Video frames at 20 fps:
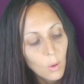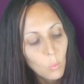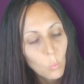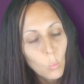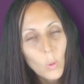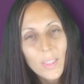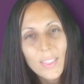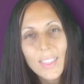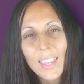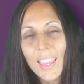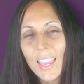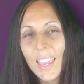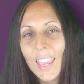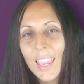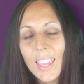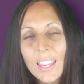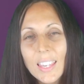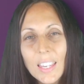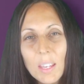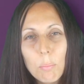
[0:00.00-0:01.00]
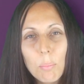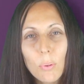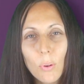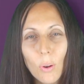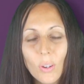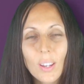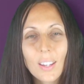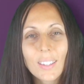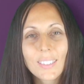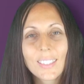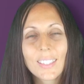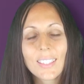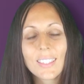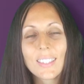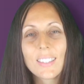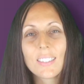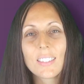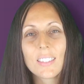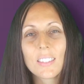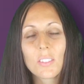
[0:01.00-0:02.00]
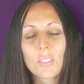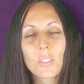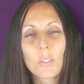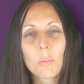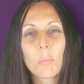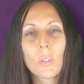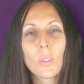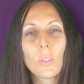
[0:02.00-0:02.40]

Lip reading: With any product in this system,